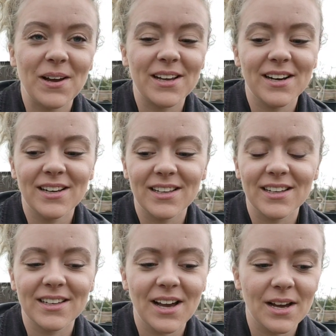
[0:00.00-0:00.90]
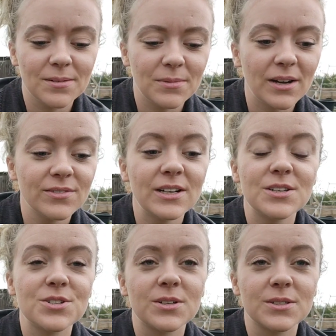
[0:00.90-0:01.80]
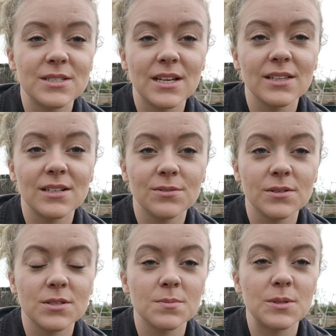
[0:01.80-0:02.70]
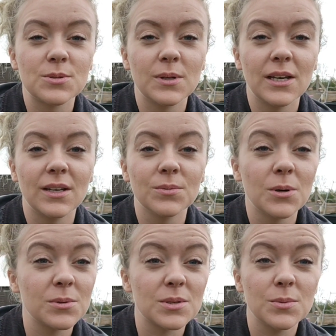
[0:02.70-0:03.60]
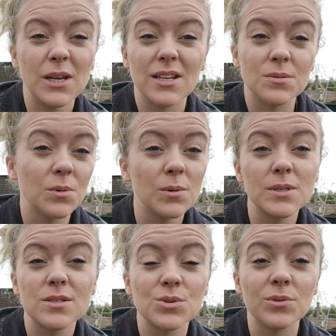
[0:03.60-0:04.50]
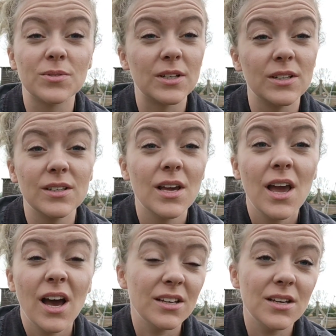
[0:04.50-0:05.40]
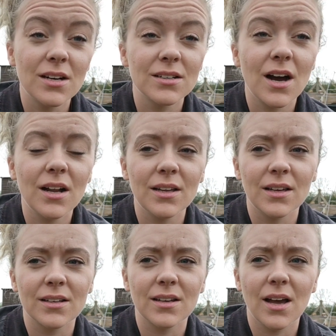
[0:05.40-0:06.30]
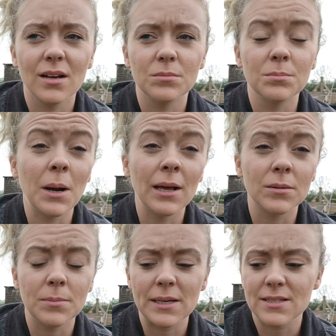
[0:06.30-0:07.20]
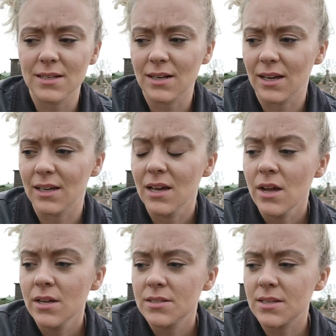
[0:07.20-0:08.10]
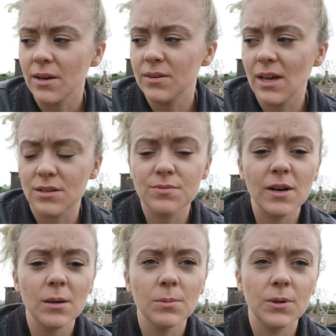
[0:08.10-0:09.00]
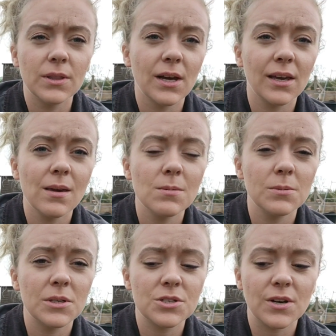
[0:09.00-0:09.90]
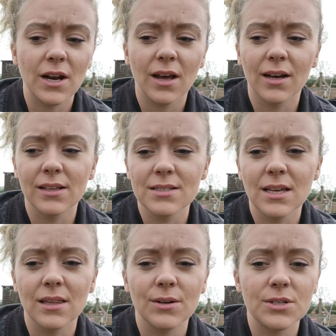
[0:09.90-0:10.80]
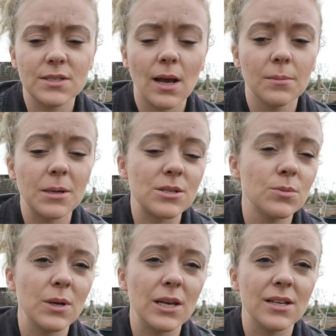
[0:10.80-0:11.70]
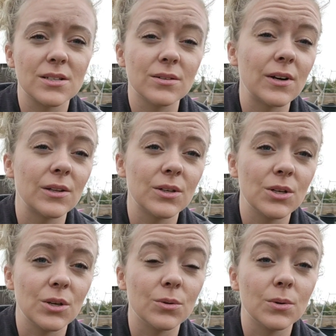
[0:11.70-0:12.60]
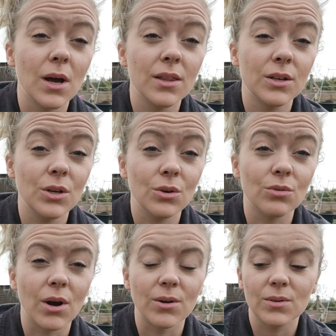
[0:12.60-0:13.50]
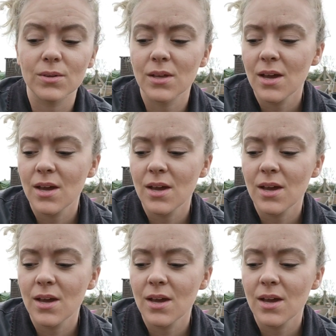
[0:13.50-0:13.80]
my garlic, I really struggled to tell the difference between what was a weed and what was sort of a young garlic plant, basically. So yeah, it's really important that I keep them in straight lines, and that'll just help me to weed around the new growth.